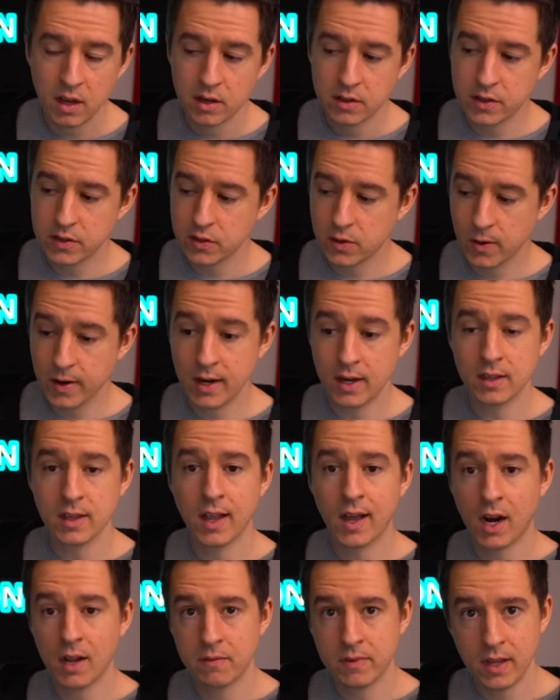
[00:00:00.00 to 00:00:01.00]
Just create a
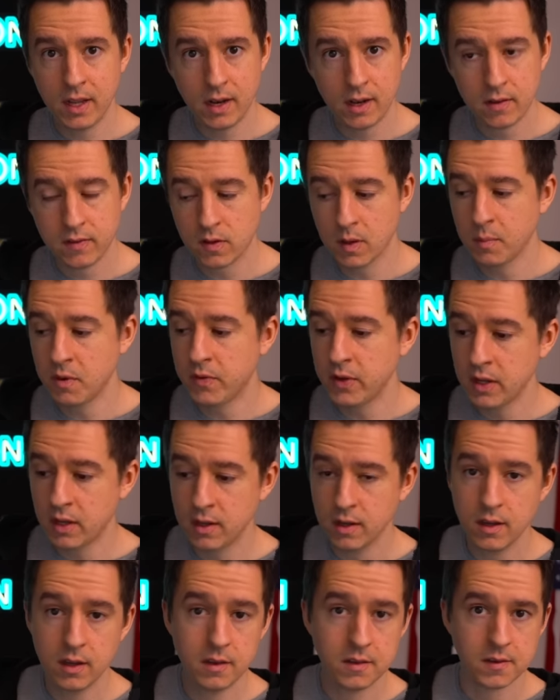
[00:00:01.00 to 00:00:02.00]
lot of it, some of it
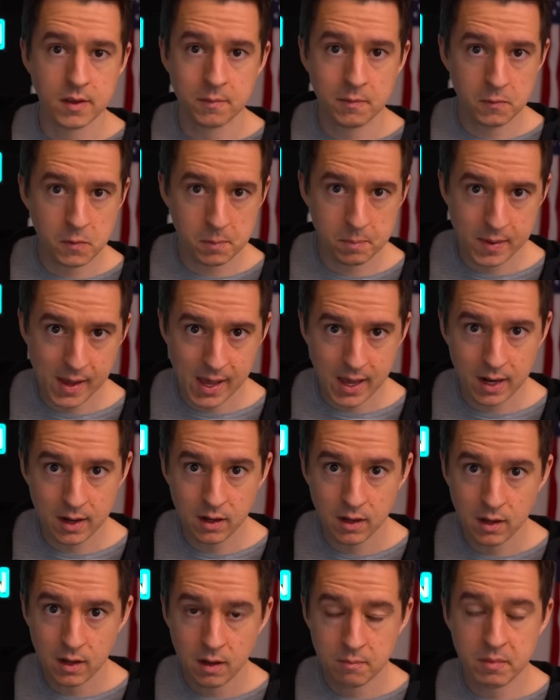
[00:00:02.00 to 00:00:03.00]
good, some of it bad,
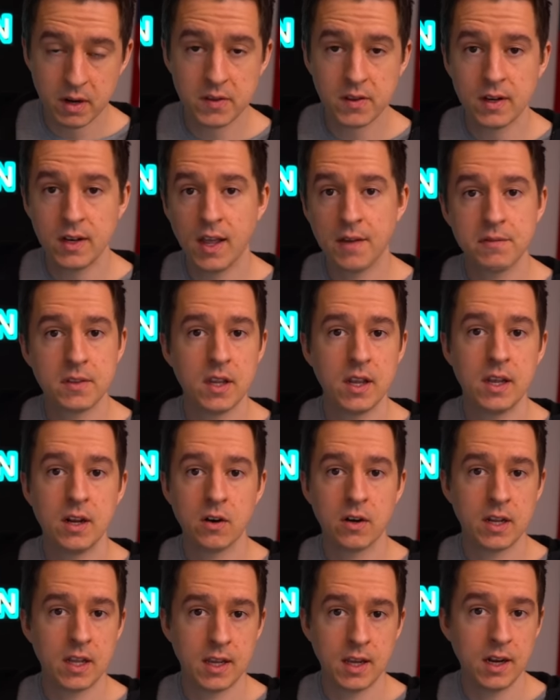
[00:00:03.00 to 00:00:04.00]
but it's enough to
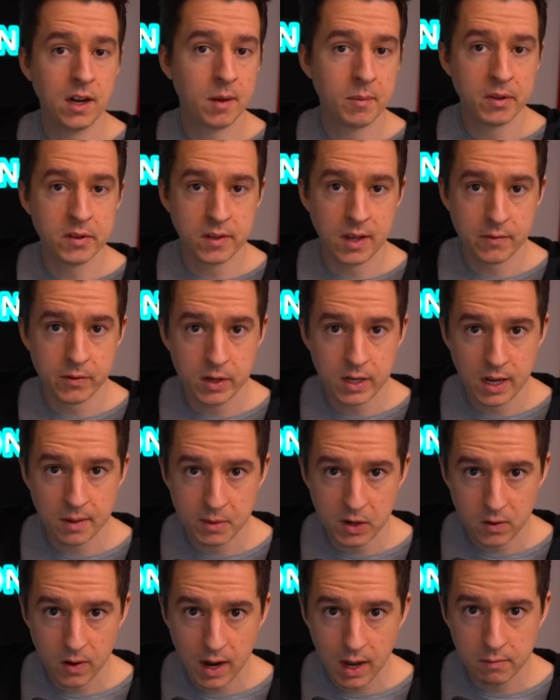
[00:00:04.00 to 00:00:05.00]
entertain almost every
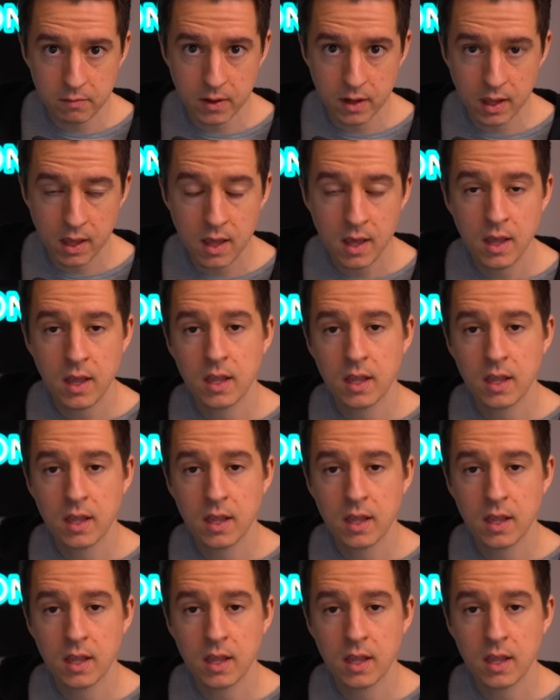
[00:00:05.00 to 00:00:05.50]
demographic.